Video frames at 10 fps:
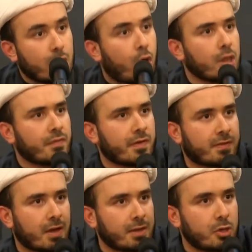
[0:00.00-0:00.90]
All of a
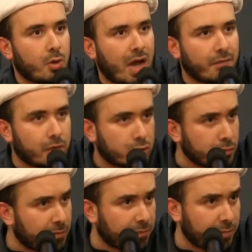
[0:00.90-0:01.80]
sudden you have a
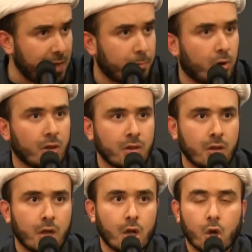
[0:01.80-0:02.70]
group of
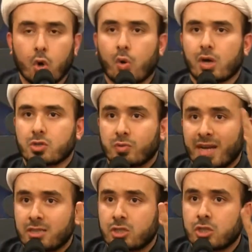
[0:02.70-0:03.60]
people who are
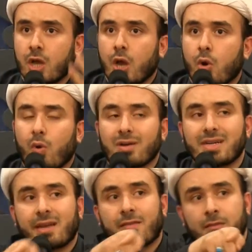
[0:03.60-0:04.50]
rich, who
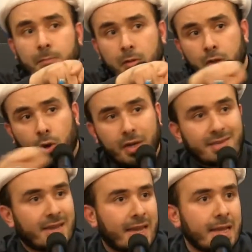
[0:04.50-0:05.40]
are
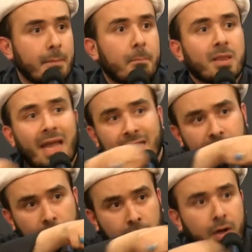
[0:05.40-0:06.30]
exploiting
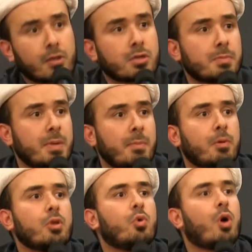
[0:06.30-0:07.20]
plenty of other
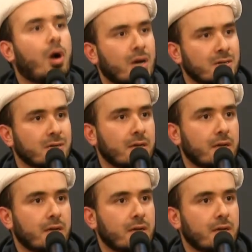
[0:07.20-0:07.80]
people who are